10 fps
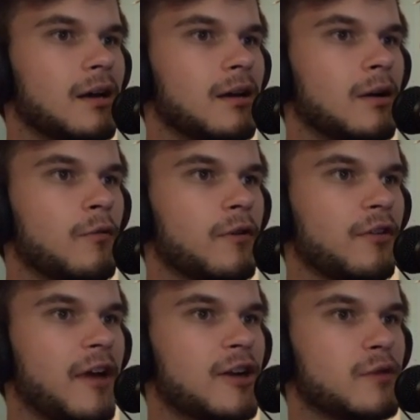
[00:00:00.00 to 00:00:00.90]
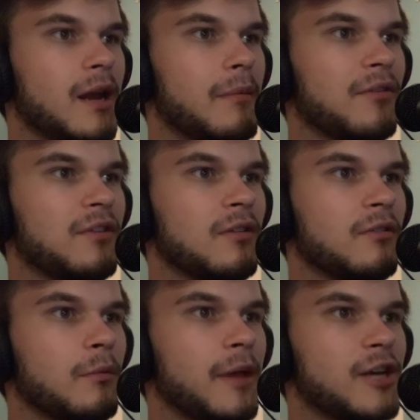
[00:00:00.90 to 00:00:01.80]
over exaggerating my skin
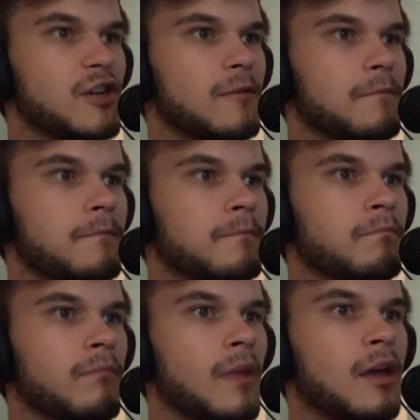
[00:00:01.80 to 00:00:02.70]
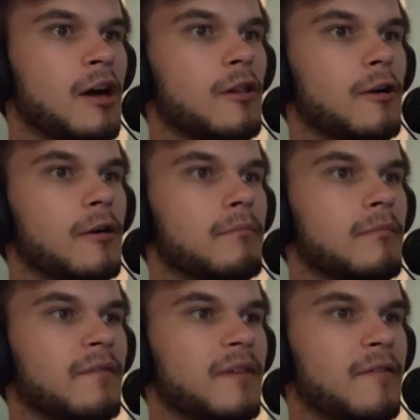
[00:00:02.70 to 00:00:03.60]
complexion. Color,
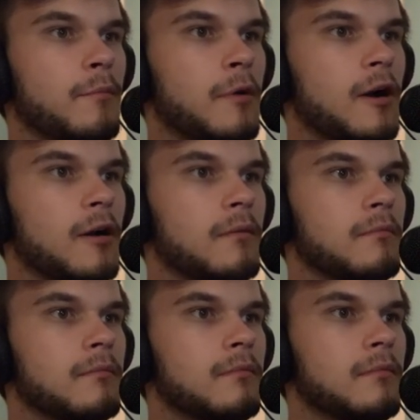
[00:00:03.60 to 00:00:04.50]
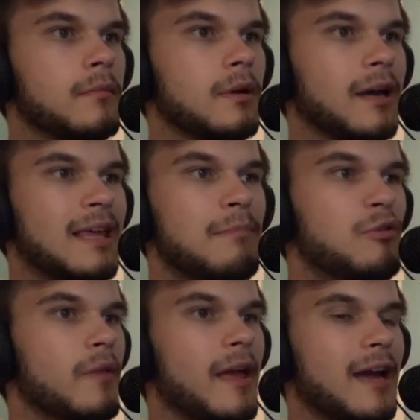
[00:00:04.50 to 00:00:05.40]
my favorite part. I keep
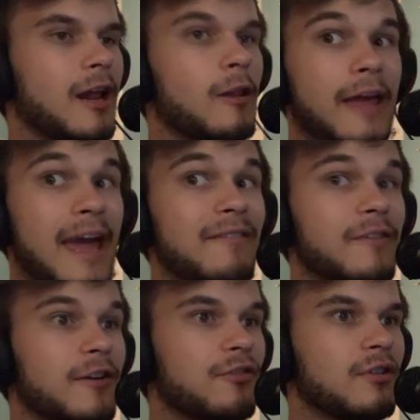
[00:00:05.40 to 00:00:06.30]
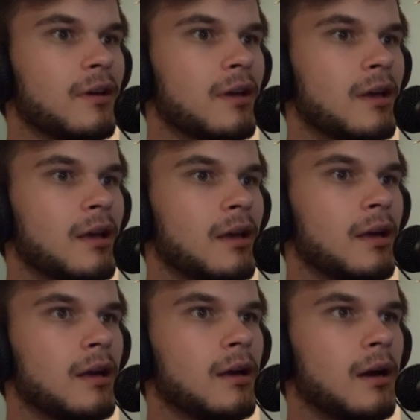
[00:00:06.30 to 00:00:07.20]
doing that. You gotta click A first.
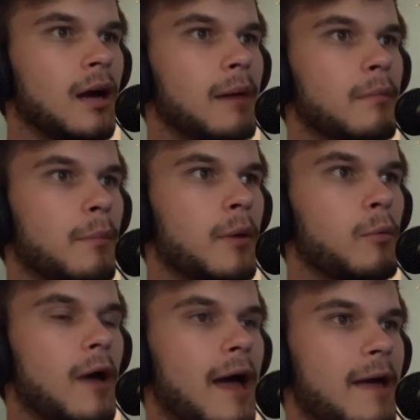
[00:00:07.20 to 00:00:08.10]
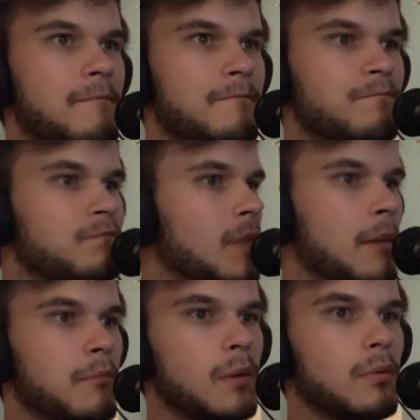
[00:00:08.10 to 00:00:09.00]
I'm a purple guy.
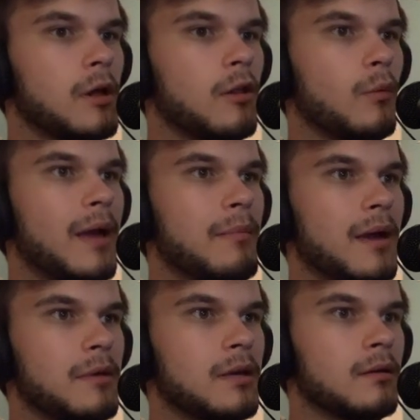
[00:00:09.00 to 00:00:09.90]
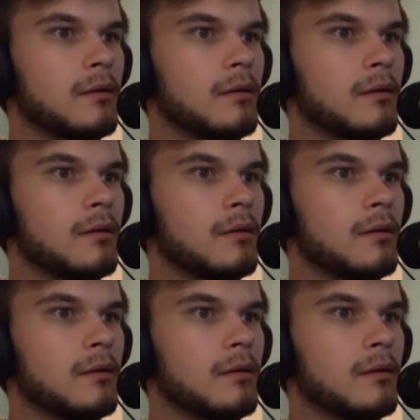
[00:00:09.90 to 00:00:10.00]
Purple all the way, baby.